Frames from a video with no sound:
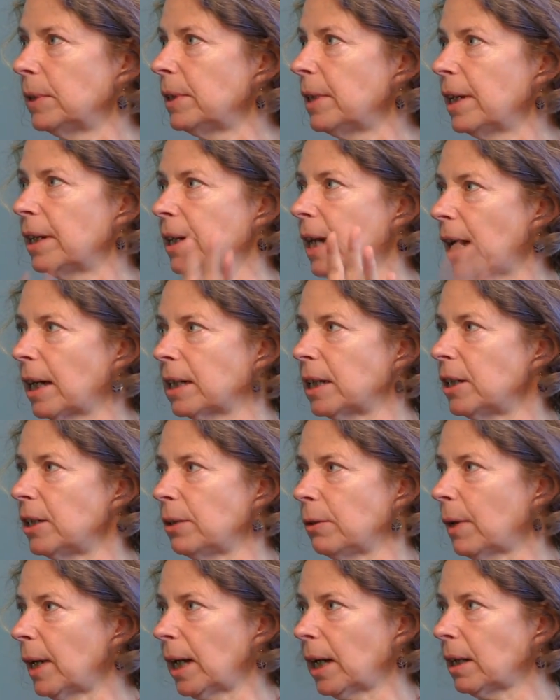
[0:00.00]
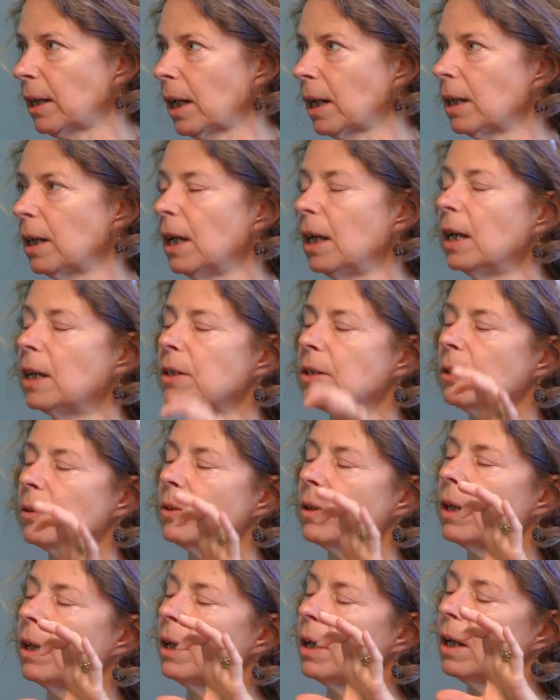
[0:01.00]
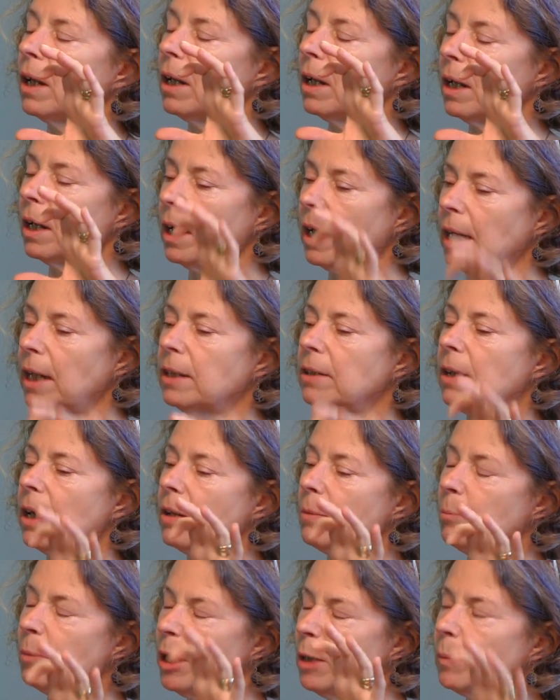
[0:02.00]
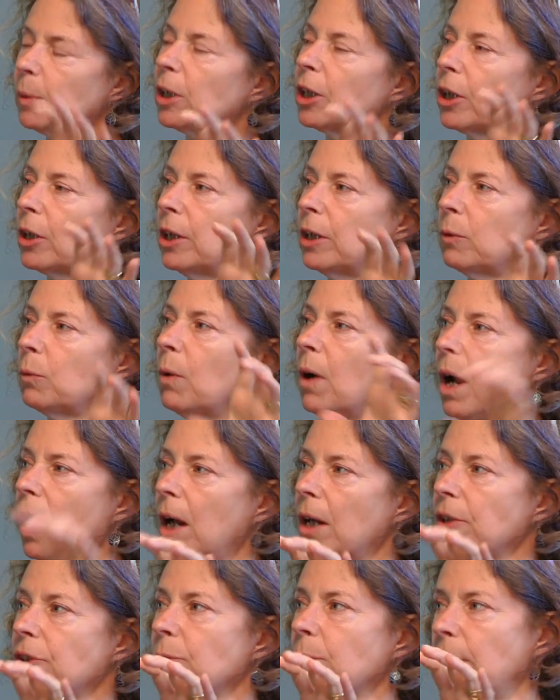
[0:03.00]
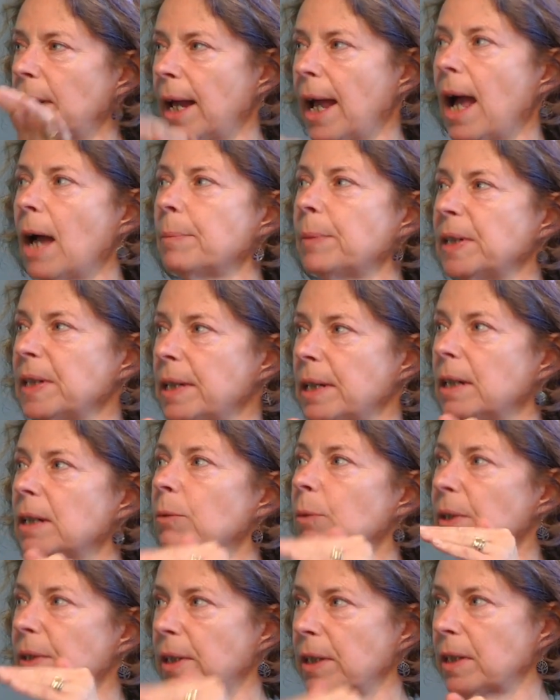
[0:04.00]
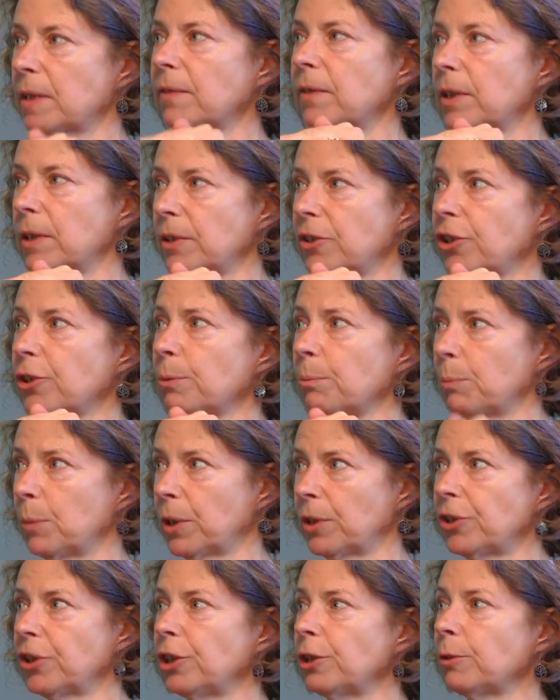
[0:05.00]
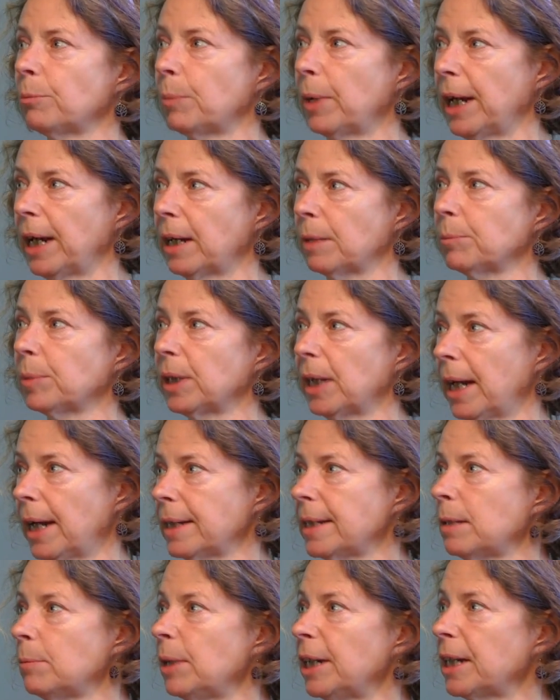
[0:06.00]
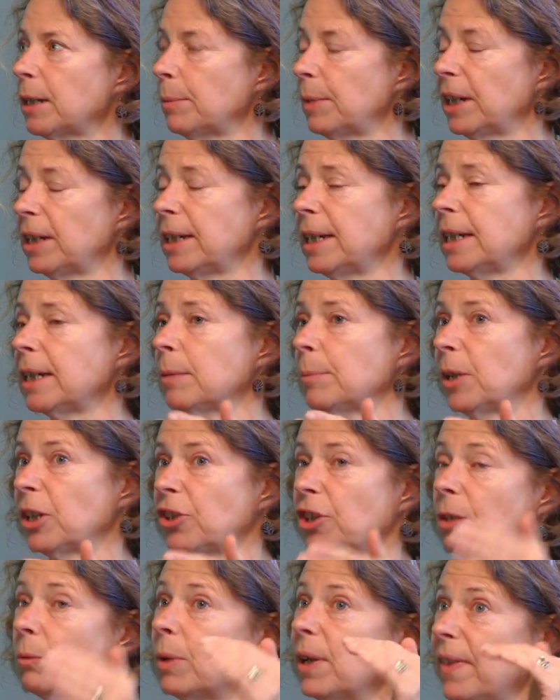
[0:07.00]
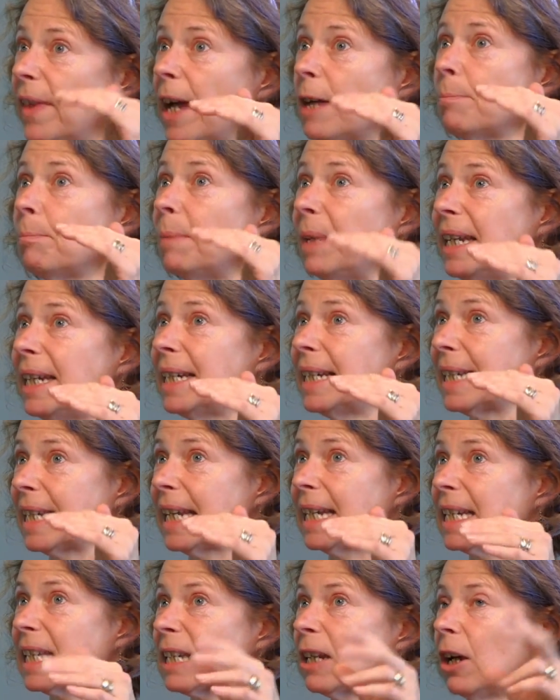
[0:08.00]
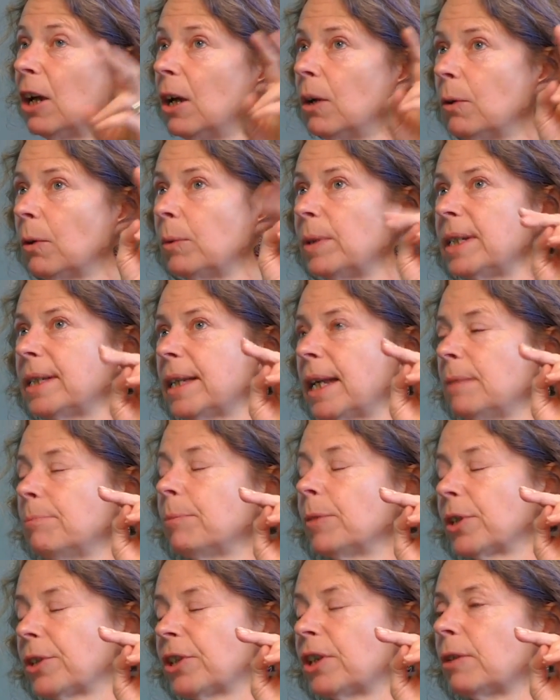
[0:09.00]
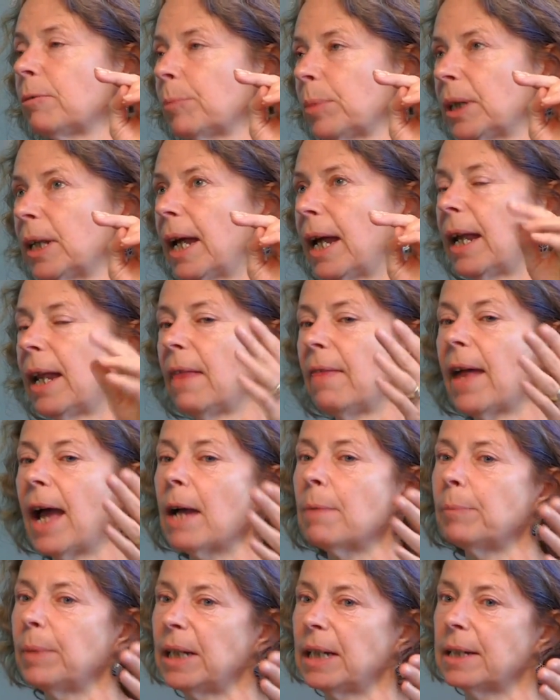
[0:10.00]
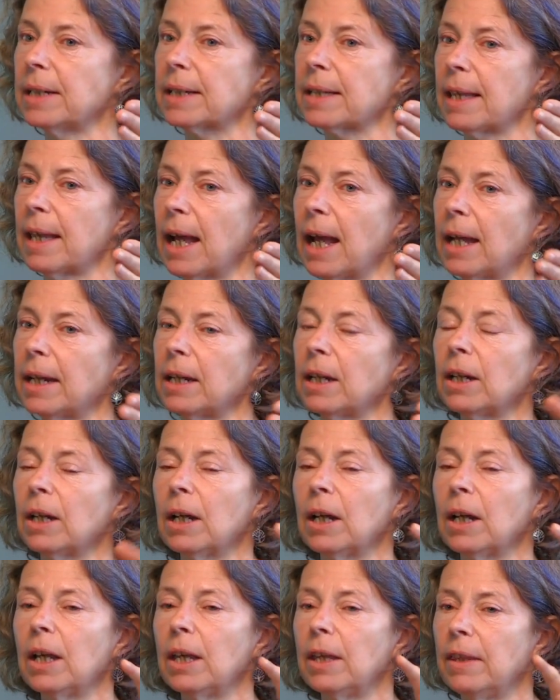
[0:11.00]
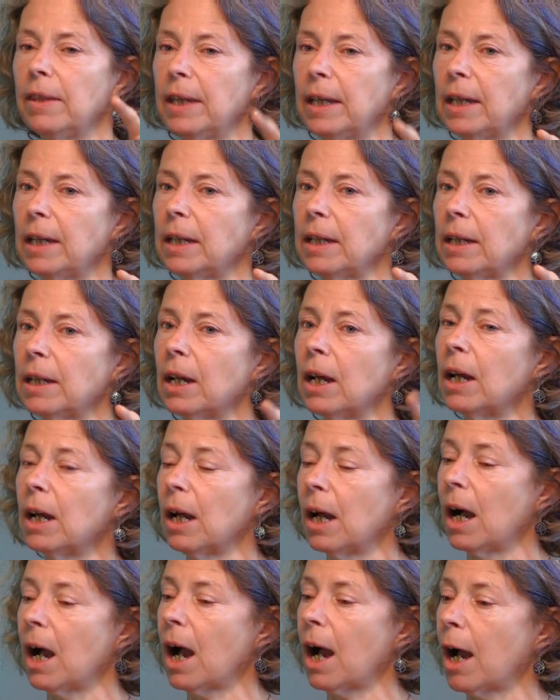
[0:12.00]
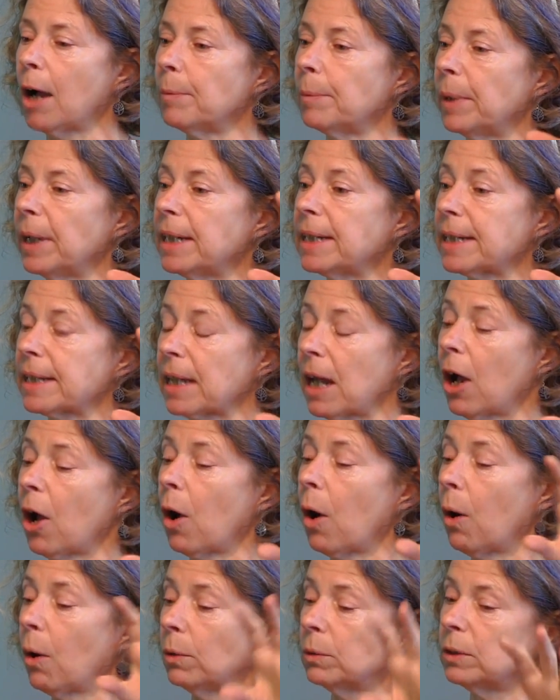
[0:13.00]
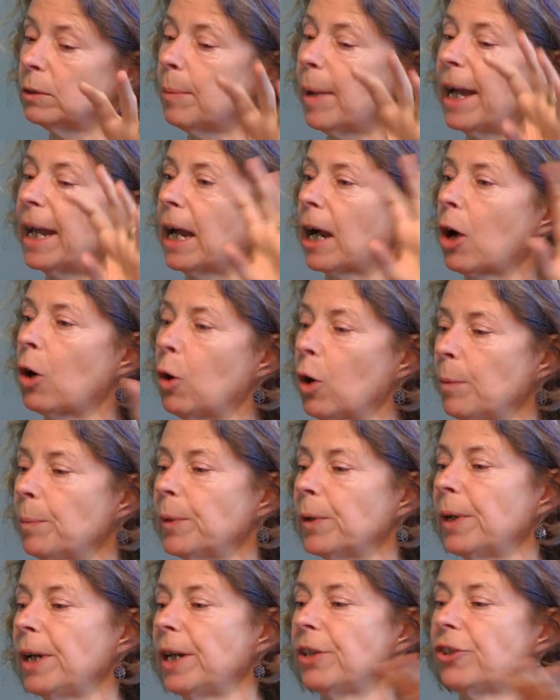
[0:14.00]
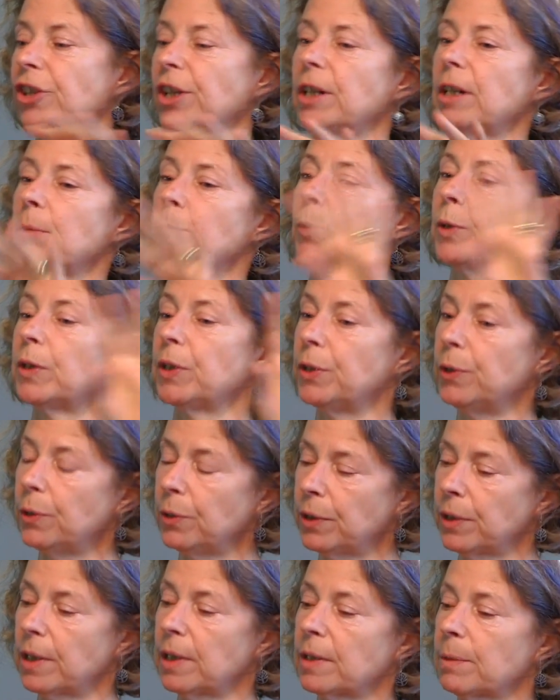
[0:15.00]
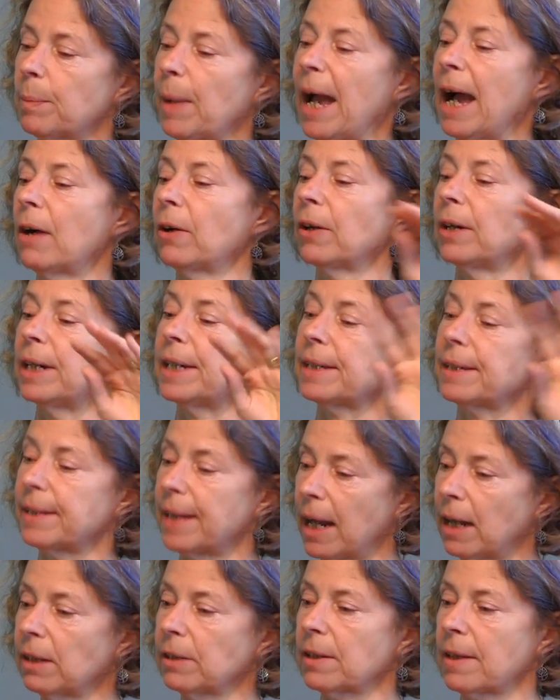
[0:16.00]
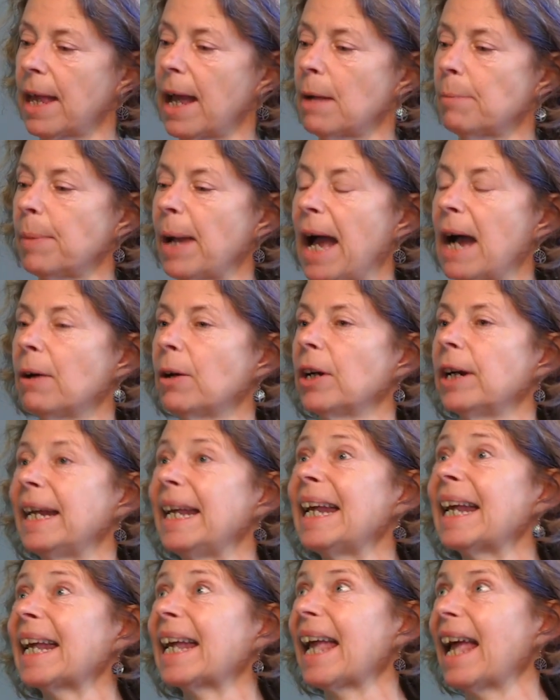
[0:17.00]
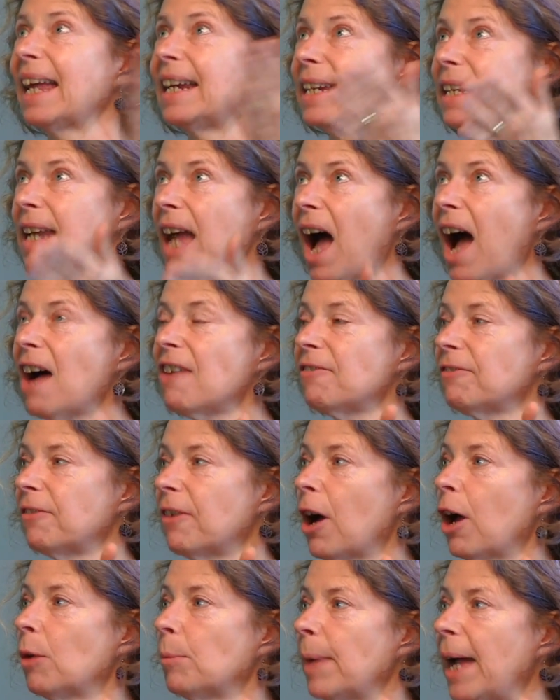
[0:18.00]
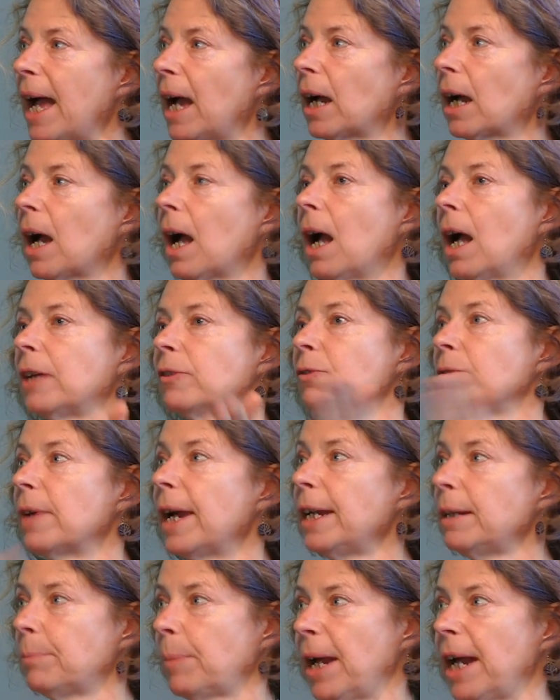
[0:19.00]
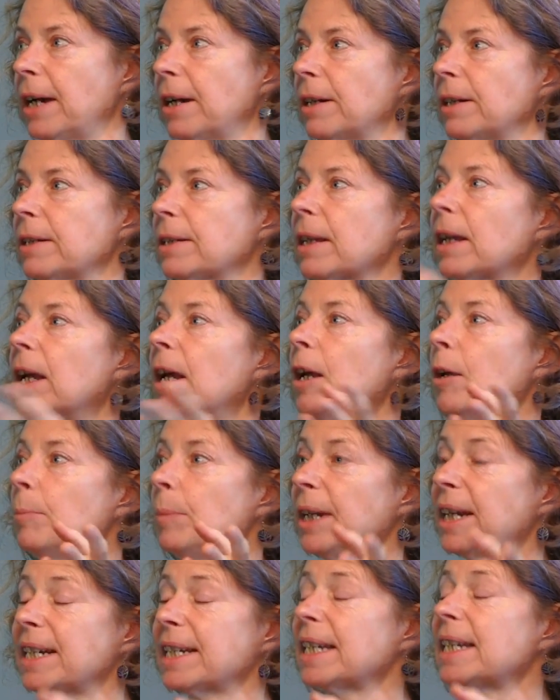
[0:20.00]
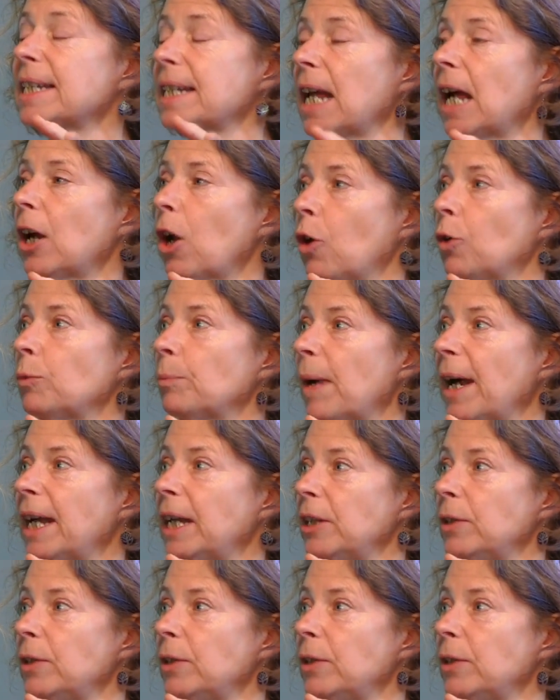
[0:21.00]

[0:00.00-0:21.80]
they're not going to do anything. So in, people are going to watch what happens here with this first merchant plant to be decommissioned. And what that means is, when we say merchant plant, that means that the um, it's owned by a corporation, it produces power, it sells that power, it cannot fall back on ratepayers because it's not owned by a